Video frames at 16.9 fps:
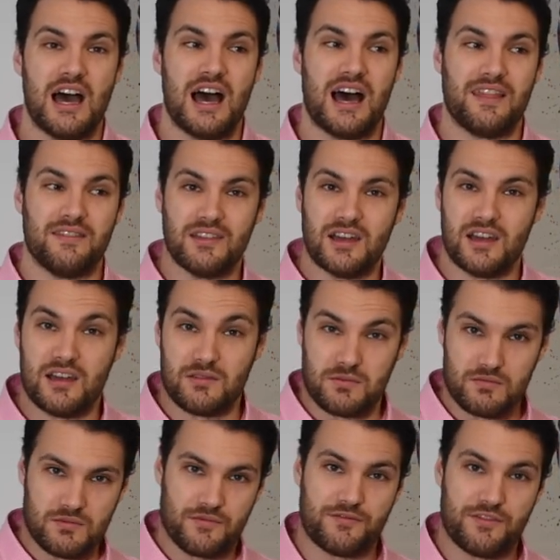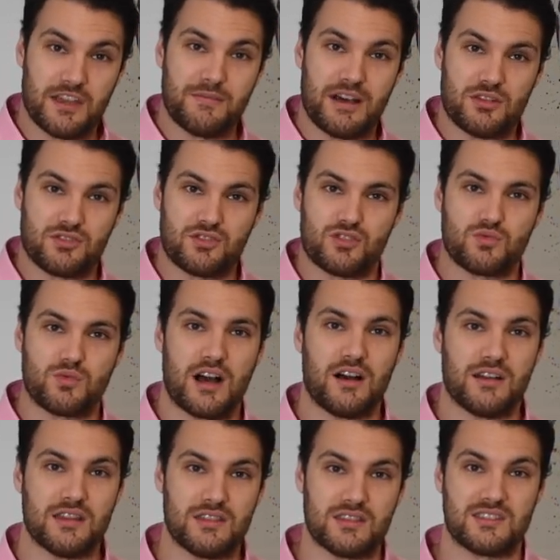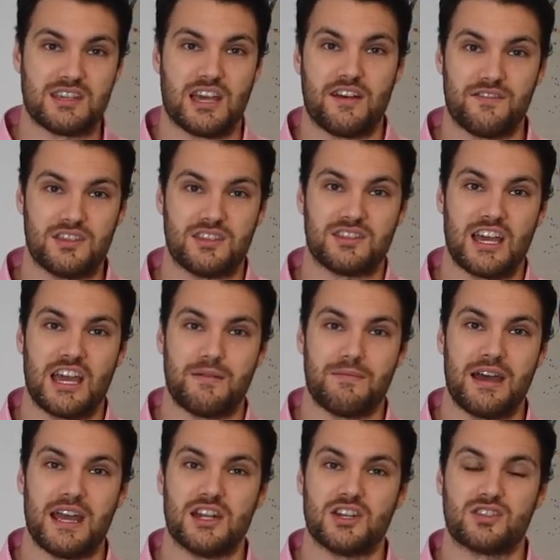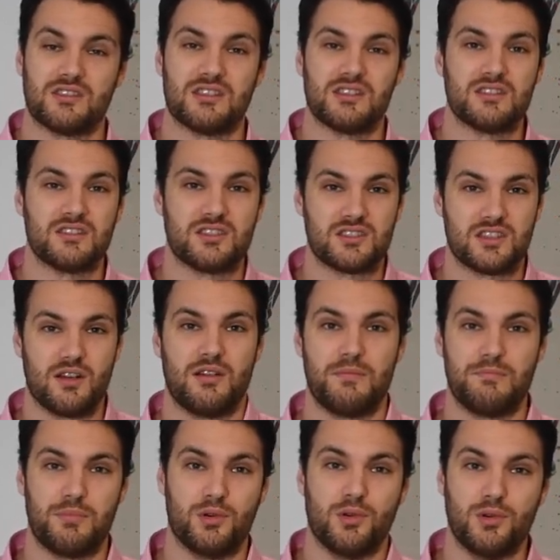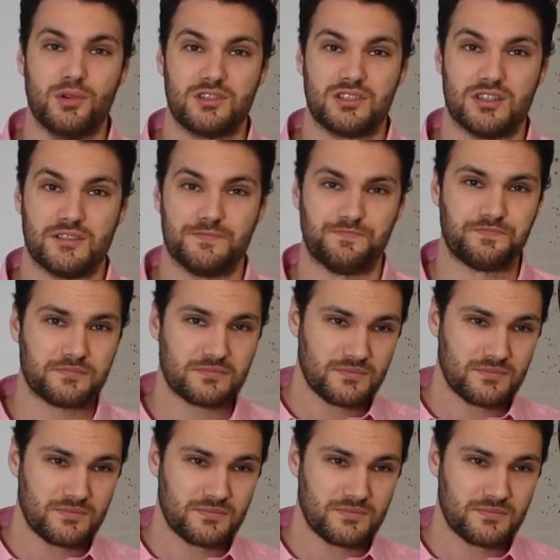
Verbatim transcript: And uh, females as well in the set of the same age. So this is so important.